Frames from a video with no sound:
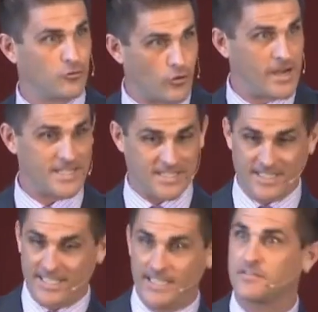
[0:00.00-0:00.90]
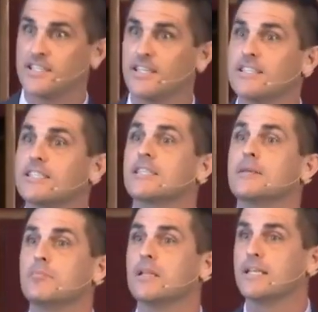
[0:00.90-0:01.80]
grace gift
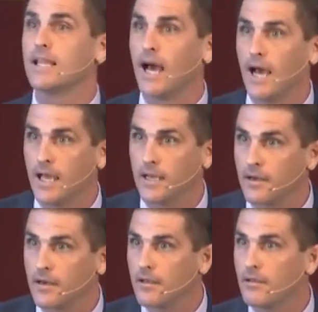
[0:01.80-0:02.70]
assembly line.